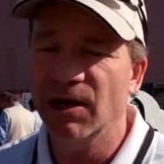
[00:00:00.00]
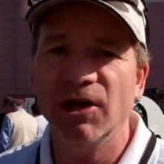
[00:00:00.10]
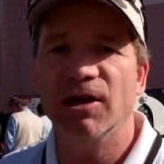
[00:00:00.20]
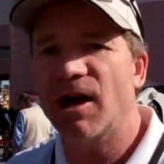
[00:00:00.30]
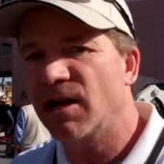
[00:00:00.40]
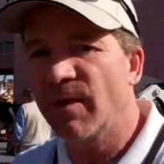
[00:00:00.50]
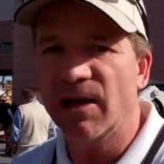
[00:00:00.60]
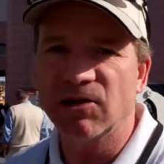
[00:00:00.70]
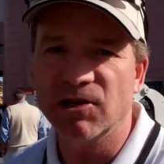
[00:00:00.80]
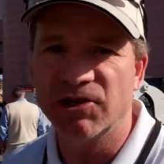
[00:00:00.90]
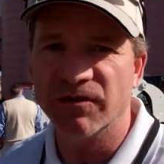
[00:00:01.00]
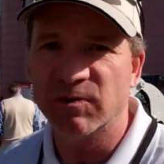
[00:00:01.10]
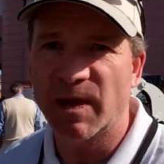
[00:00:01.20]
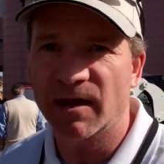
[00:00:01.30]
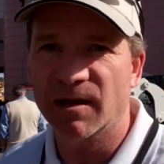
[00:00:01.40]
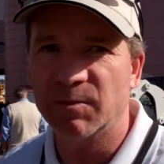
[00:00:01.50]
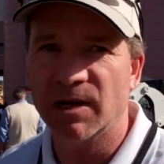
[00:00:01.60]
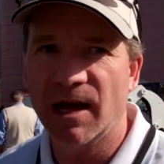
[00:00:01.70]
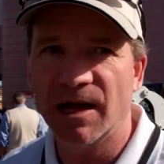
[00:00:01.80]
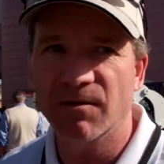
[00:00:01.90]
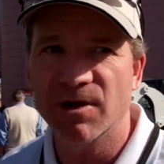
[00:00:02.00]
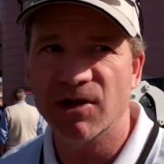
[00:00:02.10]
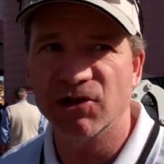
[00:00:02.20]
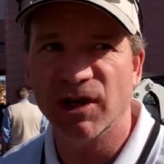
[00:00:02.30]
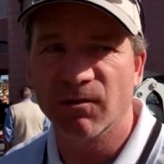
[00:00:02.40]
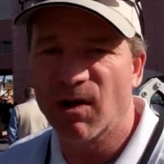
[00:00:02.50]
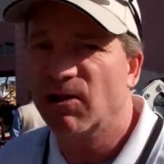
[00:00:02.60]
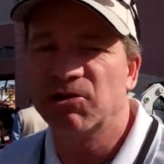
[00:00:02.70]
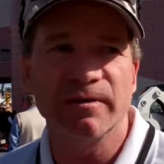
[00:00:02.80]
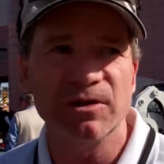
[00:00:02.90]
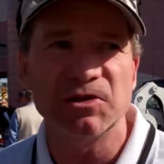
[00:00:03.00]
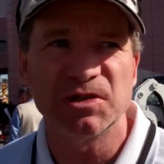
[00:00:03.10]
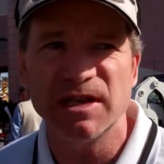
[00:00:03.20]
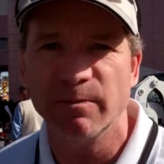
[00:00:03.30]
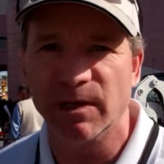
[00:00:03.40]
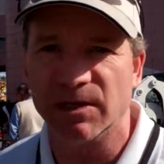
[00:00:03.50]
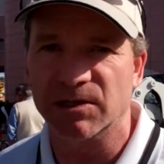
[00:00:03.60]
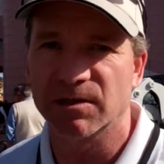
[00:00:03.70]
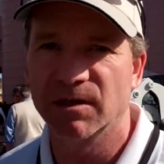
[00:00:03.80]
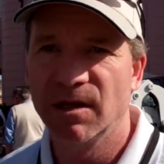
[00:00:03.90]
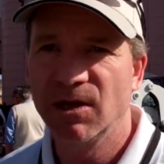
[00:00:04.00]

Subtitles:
it automatically shifts back up to high range, and relatively seamless.